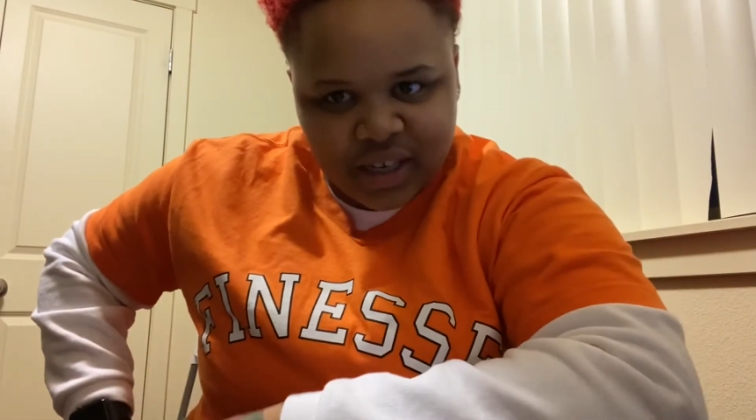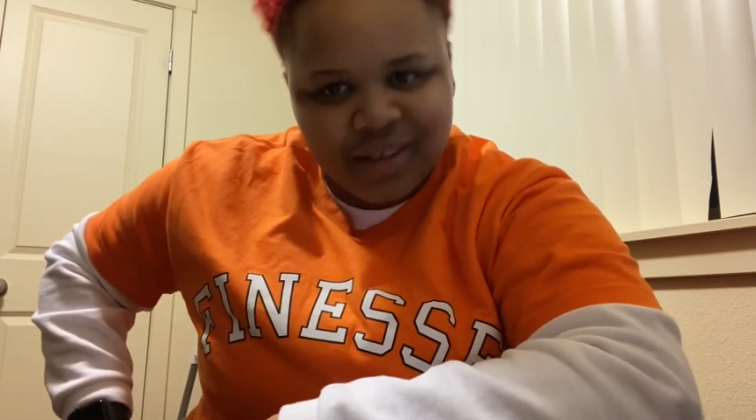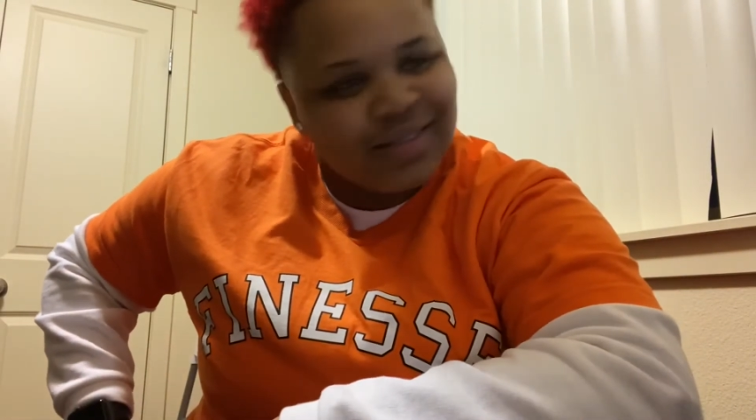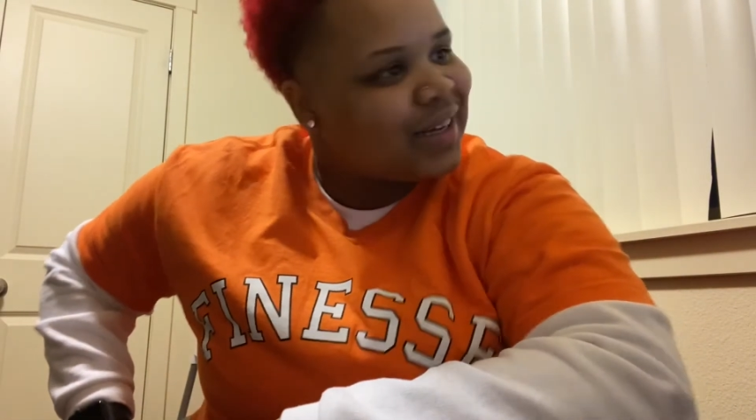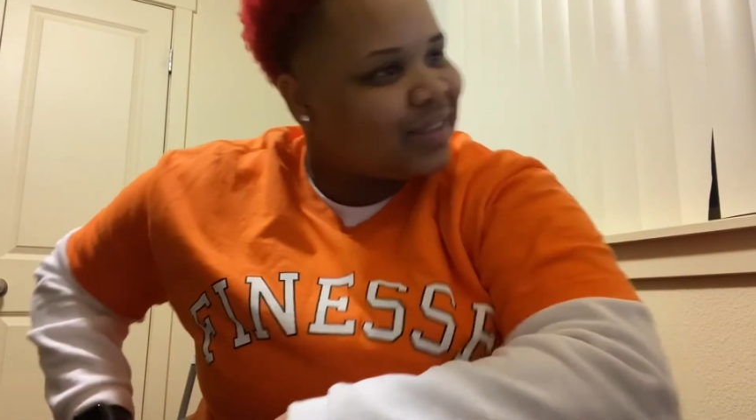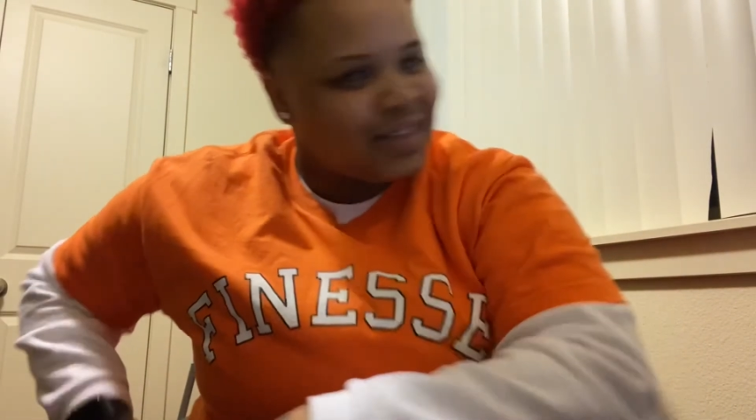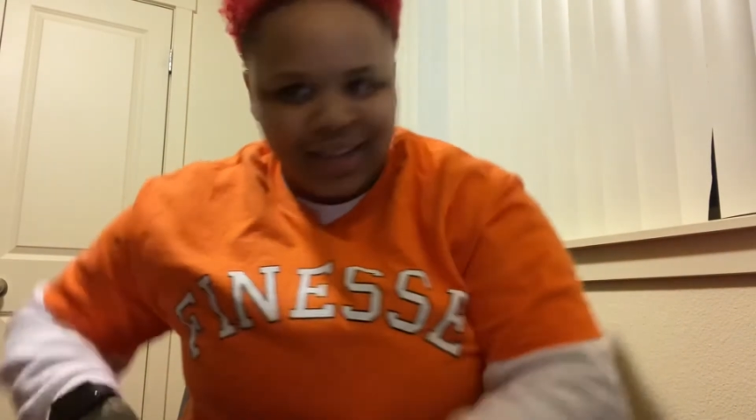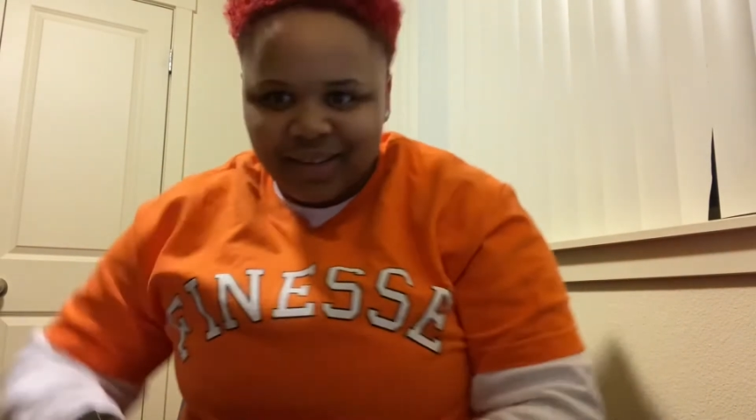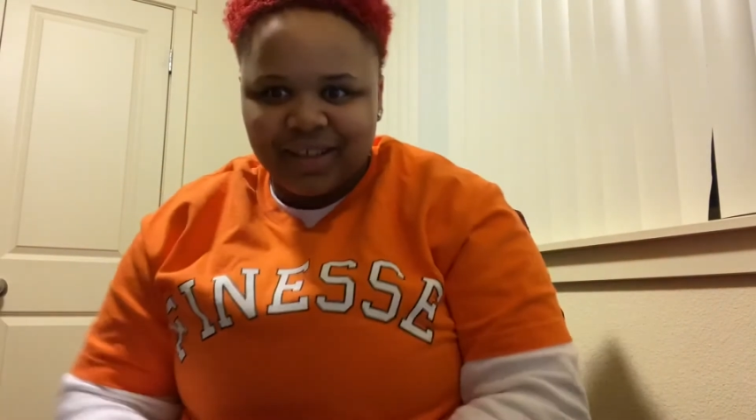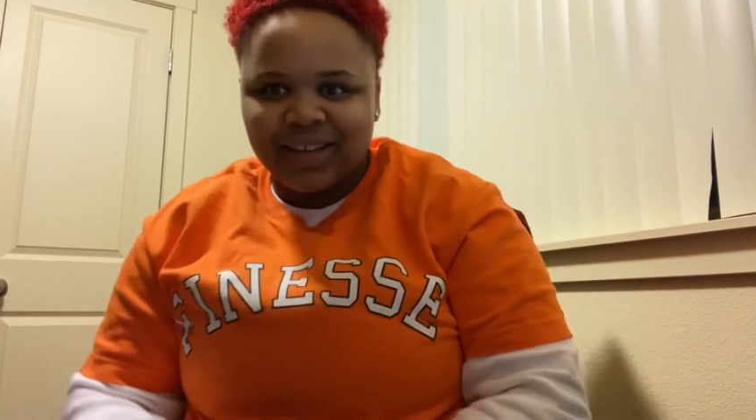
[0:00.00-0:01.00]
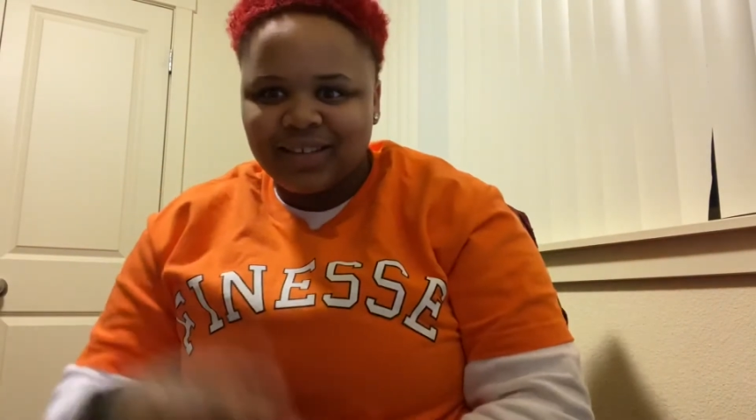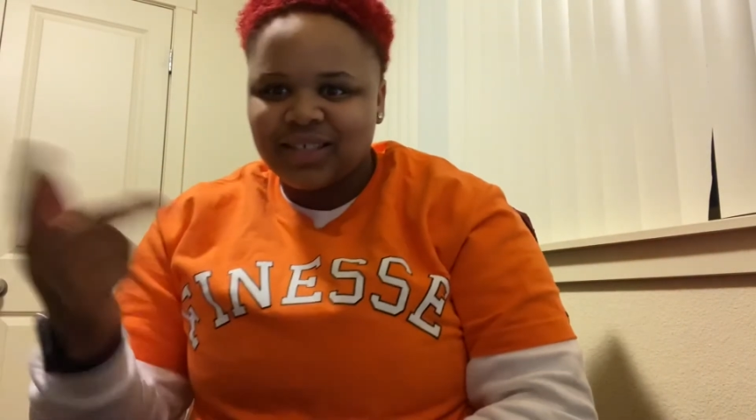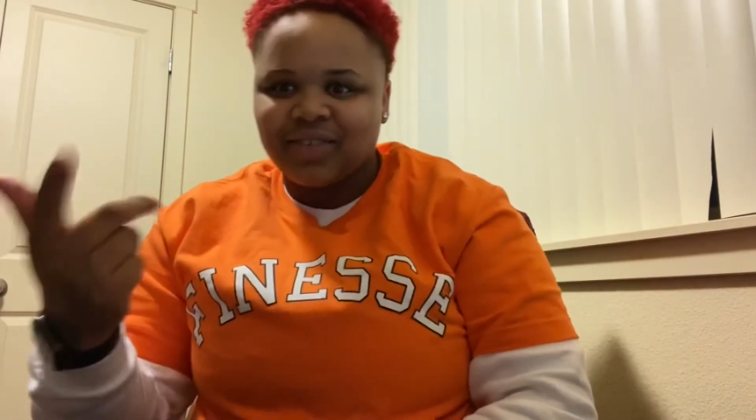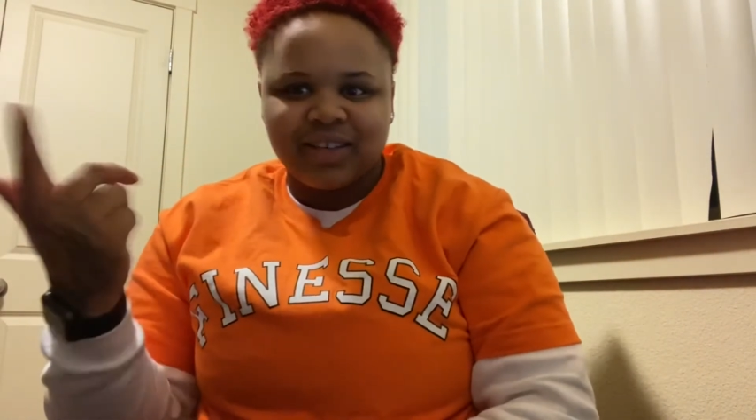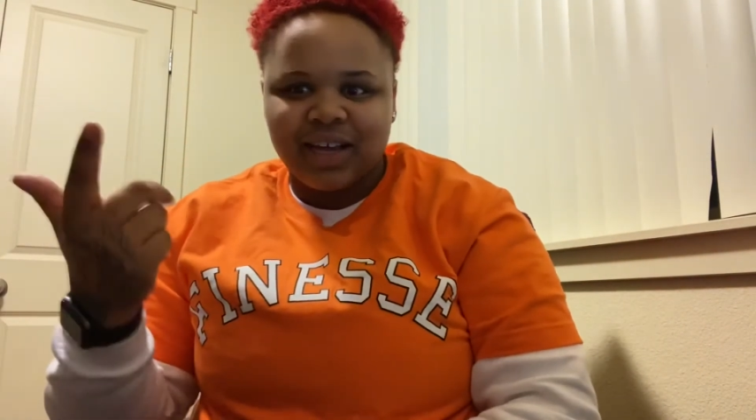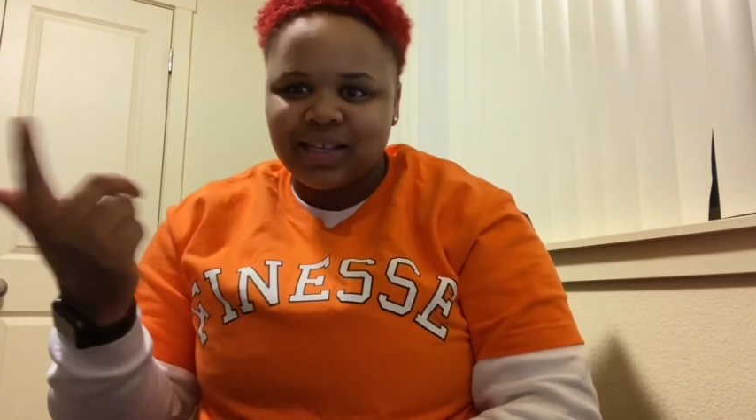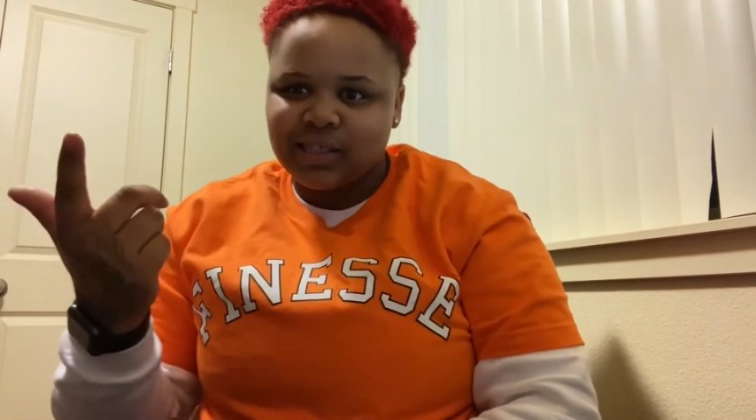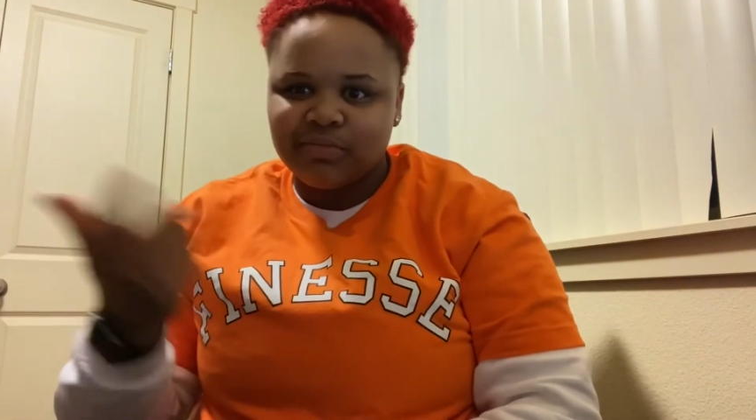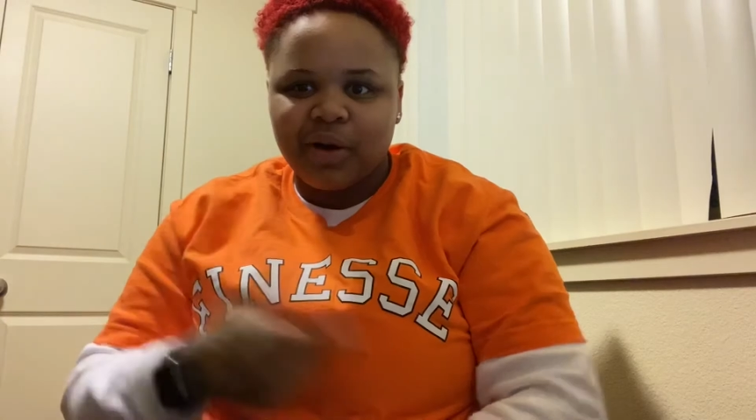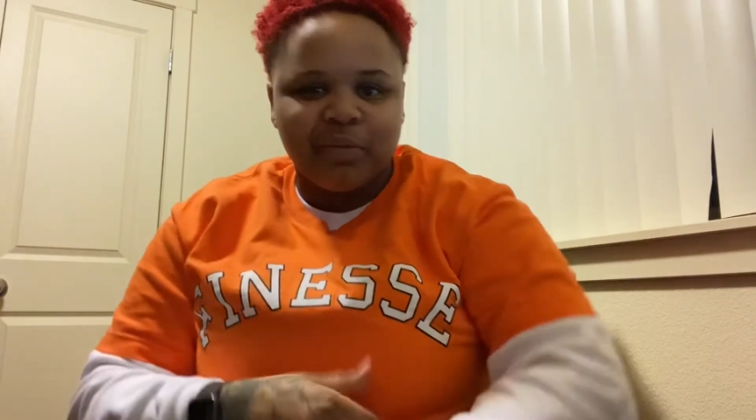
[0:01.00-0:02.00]
And I was like, man, cut
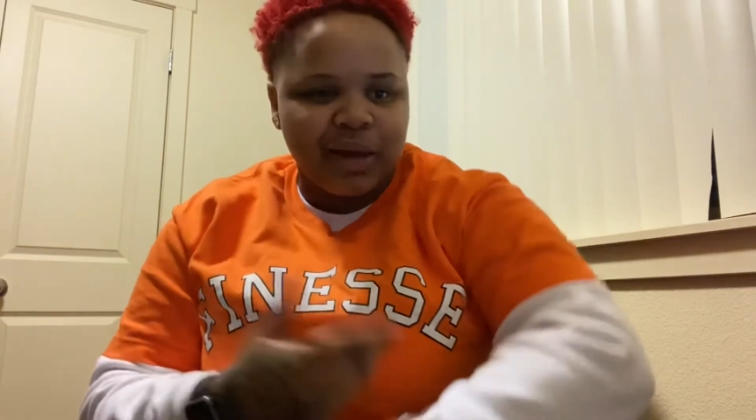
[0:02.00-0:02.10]
some more.